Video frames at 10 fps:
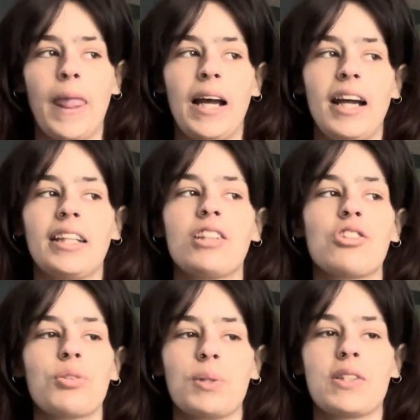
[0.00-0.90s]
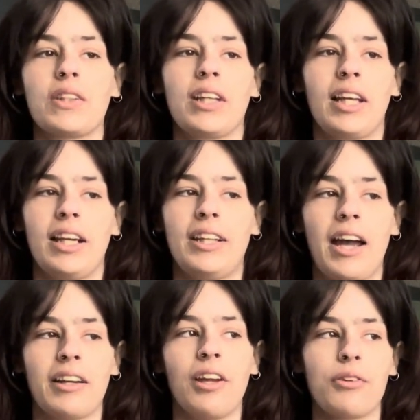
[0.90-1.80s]
I did just recently get a
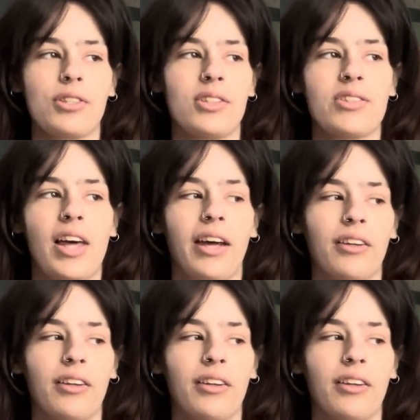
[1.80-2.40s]
diagnosis that